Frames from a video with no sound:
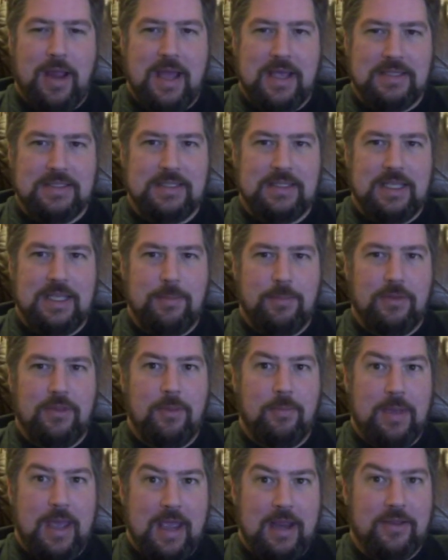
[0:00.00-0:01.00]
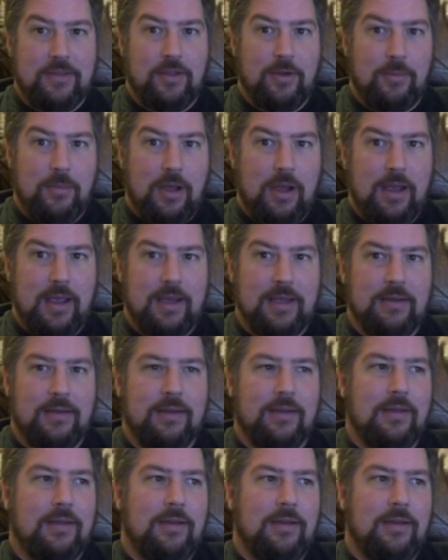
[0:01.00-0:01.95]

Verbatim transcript: has to keep in the back of their mind